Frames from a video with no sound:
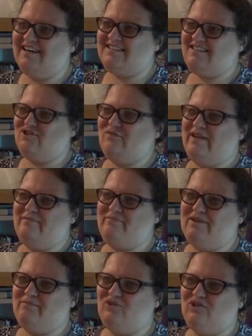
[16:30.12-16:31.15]
so many
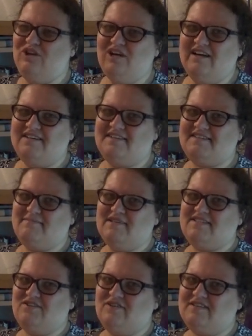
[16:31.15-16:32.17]
people
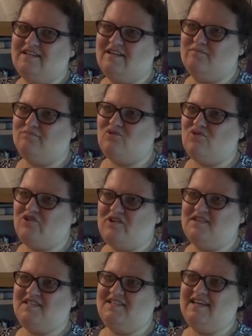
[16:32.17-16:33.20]
dismiss her as
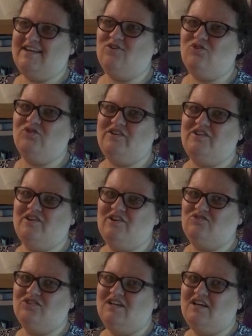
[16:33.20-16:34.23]
unimportant and that whole, you
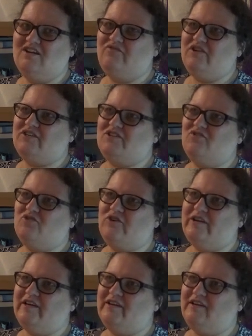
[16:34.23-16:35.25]
know,
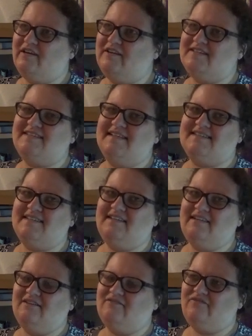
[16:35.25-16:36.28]
Victorian uh,
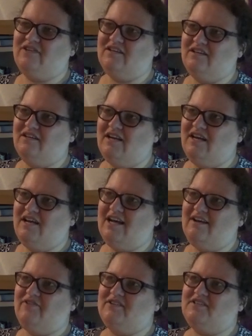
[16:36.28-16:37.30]
necessity of uh,
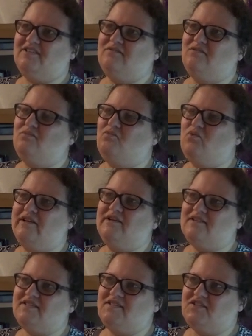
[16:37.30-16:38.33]
having to
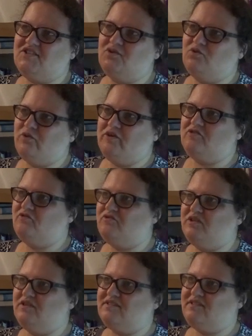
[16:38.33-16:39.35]
witness the story through
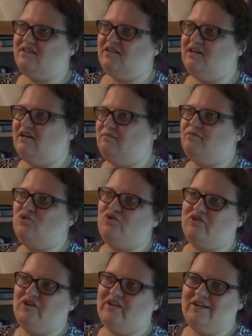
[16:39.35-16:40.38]
these uh,
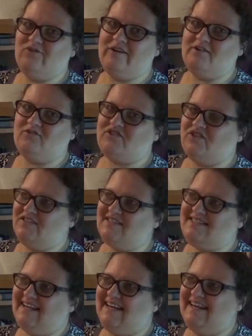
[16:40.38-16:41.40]
unimportant narrators on the
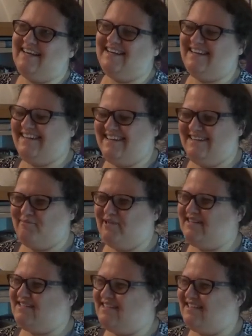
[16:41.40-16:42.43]
side.
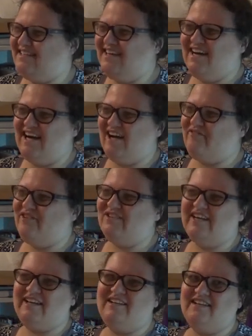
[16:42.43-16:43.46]
but uh, I feel
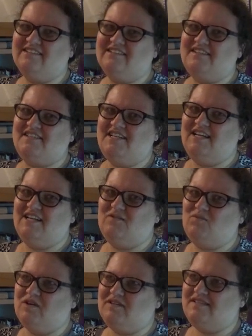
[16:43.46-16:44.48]
like Nellie Dean
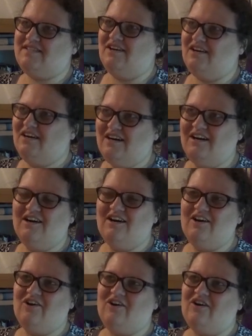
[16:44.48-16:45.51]
was uh,
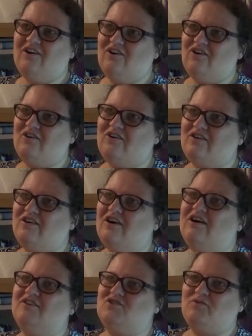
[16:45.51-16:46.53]
our
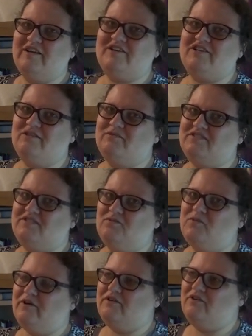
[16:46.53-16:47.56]
conduit. She was the
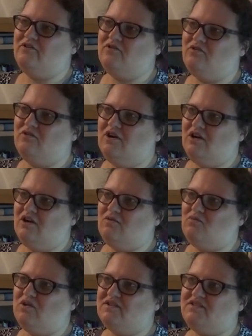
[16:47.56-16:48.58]
one who
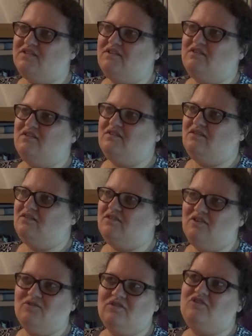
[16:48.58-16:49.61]
was, you
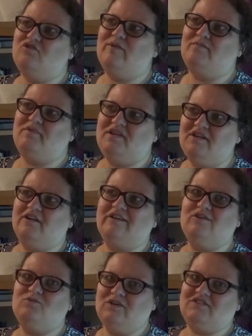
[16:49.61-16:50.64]
know, the human being
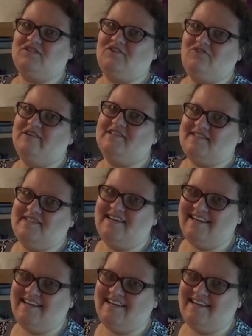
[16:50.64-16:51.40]
who wasn't crazy.